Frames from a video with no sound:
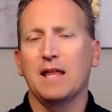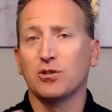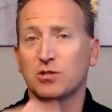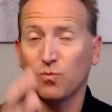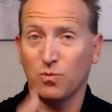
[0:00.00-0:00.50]

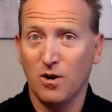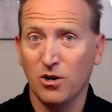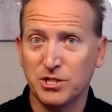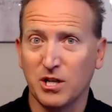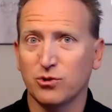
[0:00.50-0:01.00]
This
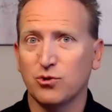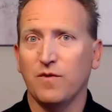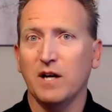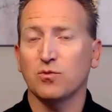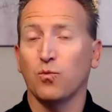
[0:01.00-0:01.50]
are tailored to
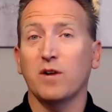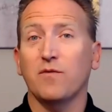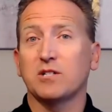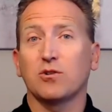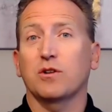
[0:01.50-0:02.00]
advisors. One
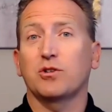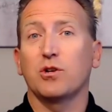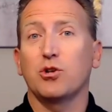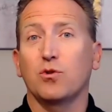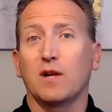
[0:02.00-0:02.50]
advisor can go out there
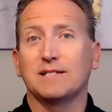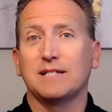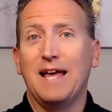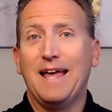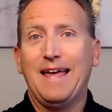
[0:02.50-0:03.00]
and utilize
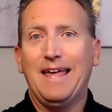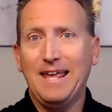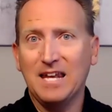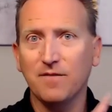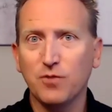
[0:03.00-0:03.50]

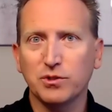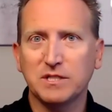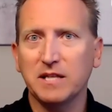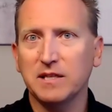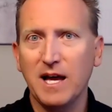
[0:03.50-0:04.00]
any of those
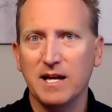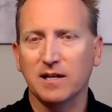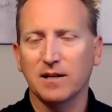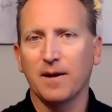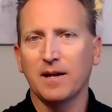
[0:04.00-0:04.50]
they'd
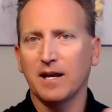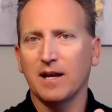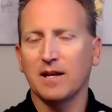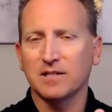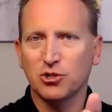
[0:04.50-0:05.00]
like. And
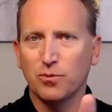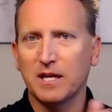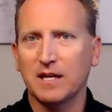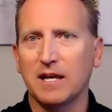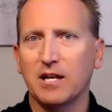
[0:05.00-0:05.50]
again, assuming
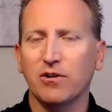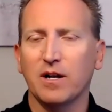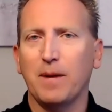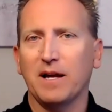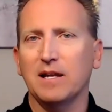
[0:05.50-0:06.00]
they can integrate
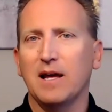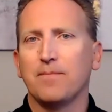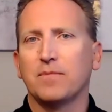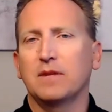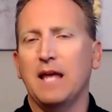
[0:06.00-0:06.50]
it back in,
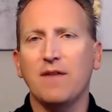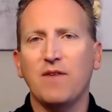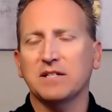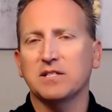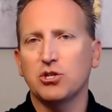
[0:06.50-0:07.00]
they have
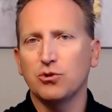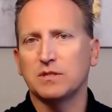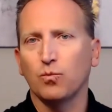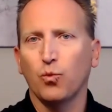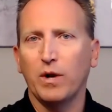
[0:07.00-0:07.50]
access to
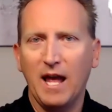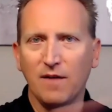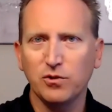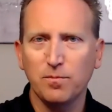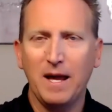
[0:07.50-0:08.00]
use
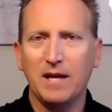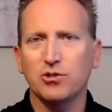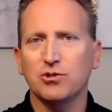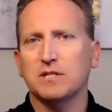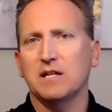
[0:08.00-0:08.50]
whatever
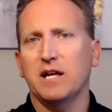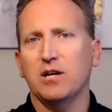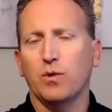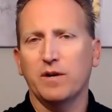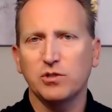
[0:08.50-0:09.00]
managers they
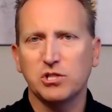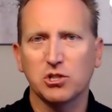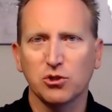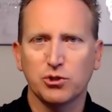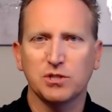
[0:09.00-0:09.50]
like, whatever
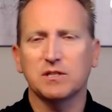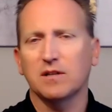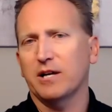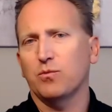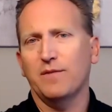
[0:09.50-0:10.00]
solutions they
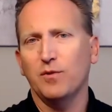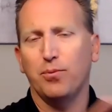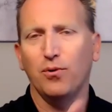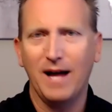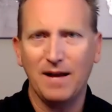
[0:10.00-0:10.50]
like,
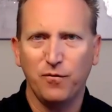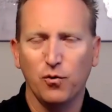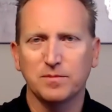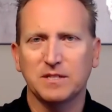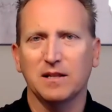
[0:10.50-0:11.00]
whatever
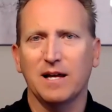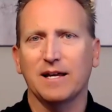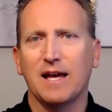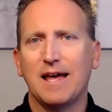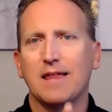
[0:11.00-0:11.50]
platforms they
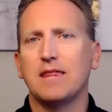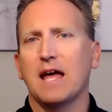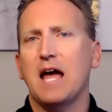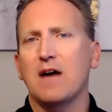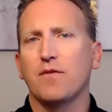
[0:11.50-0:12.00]
like,
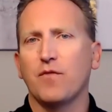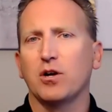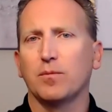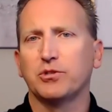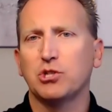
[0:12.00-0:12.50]
they have
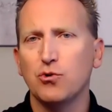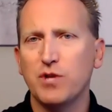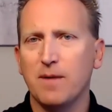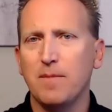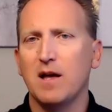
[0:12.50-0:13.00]
available to
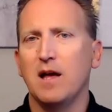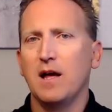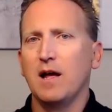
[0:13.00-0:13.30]
them.